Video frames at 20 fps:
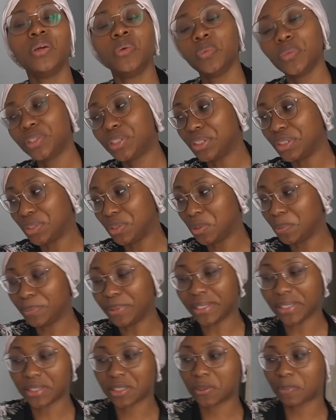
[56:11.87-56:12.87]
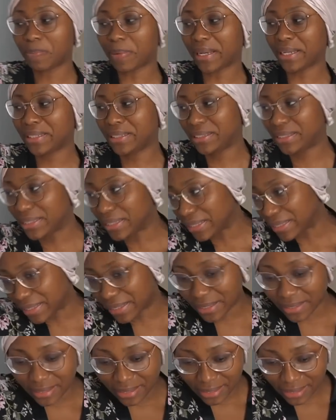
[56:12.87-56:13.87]
which is to be
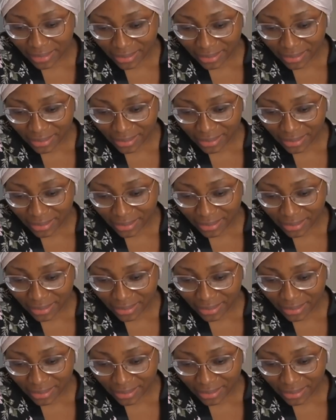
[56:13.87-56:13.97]
expected